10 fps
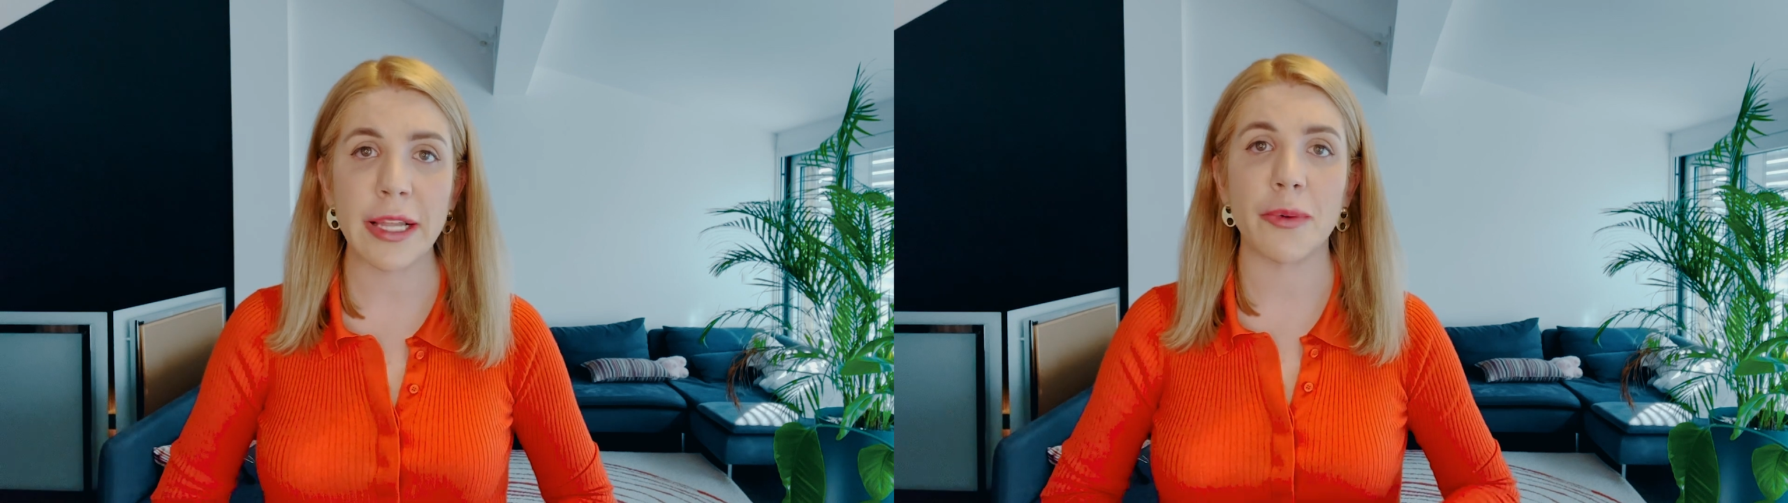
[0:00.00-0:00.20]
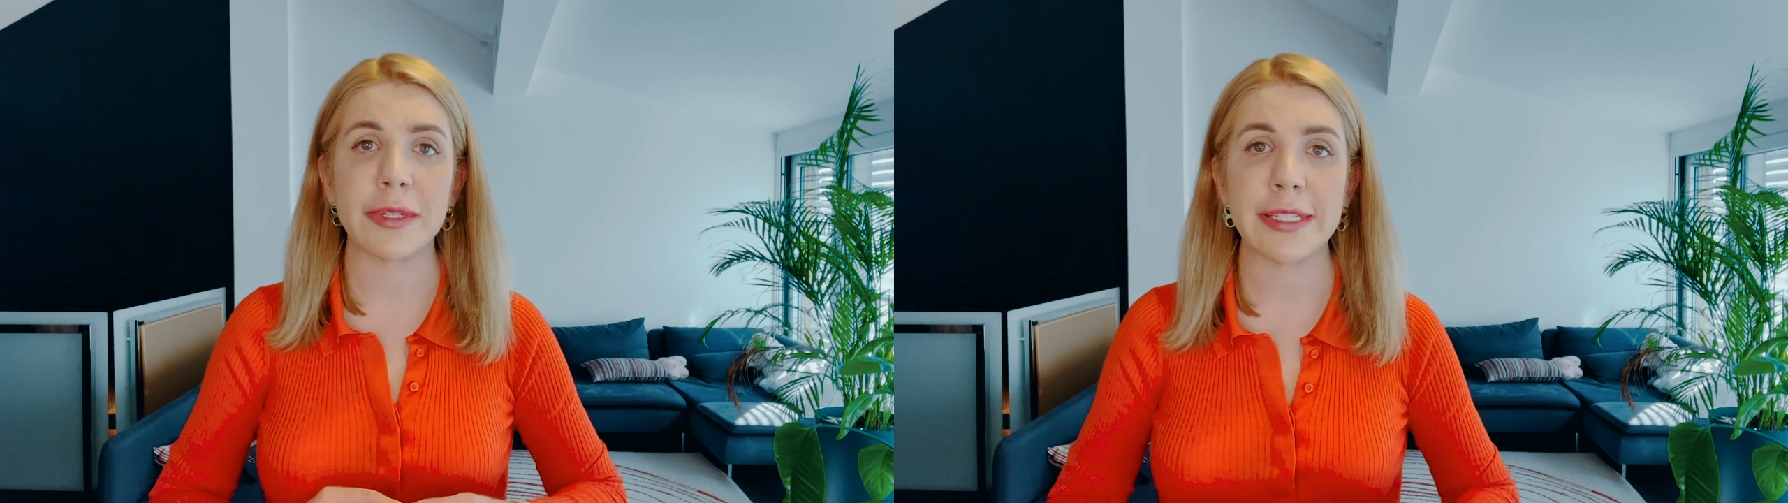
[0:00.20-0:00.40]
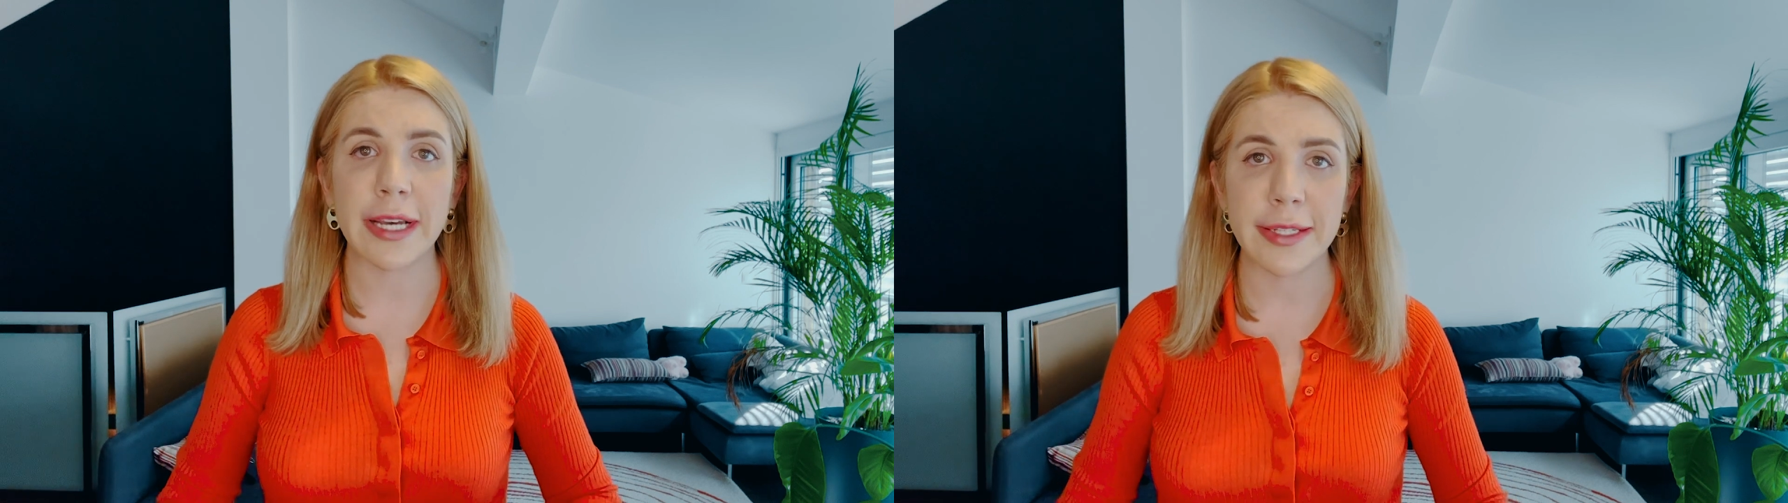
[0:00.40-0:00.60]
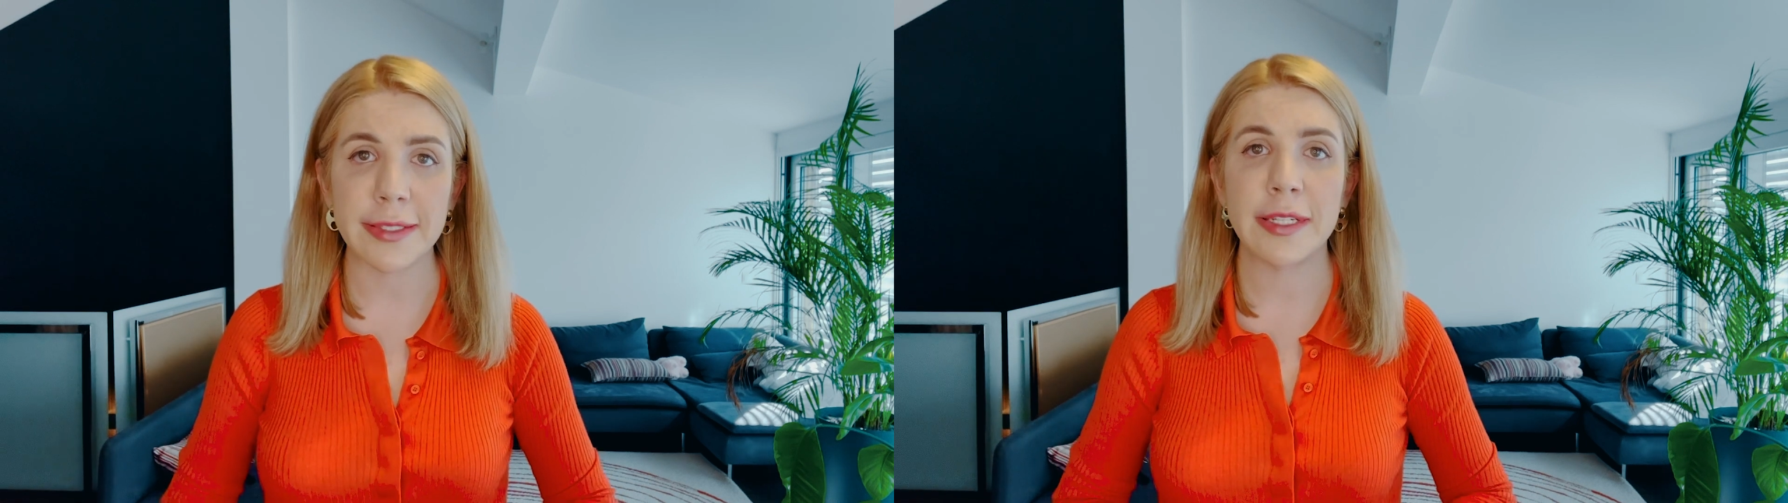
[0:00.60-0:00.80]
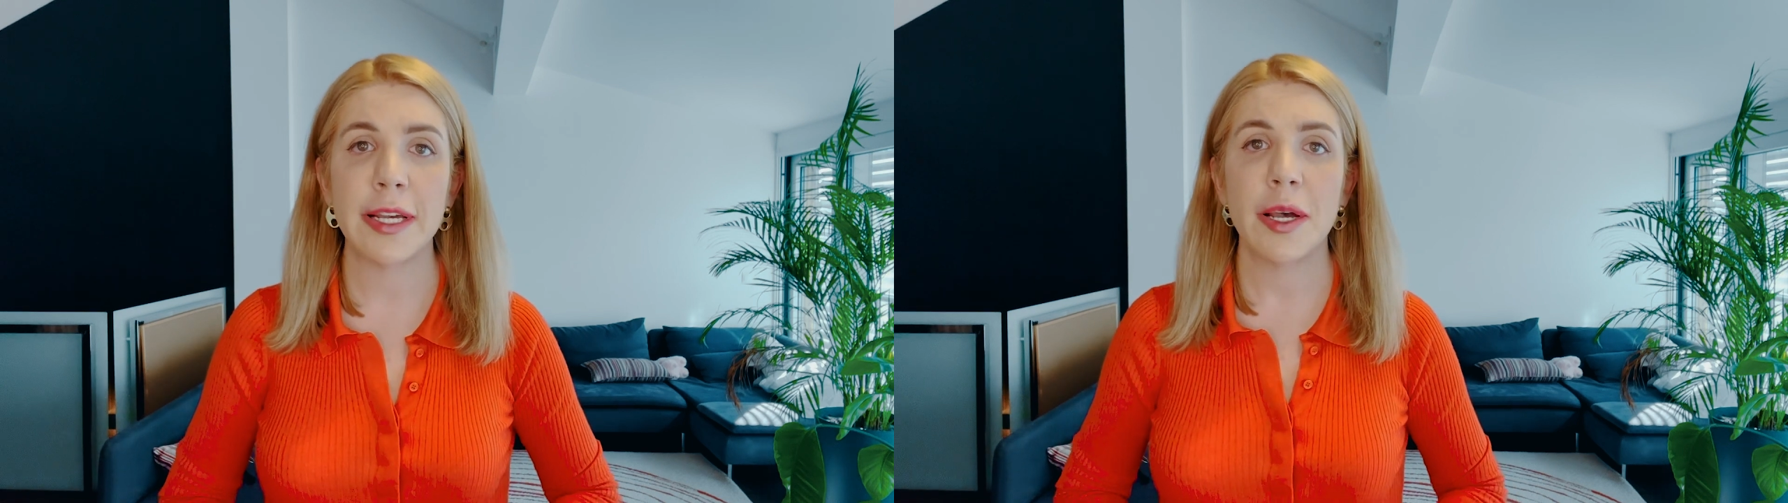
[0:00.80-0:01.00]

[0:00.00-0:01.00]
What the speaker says: our skies.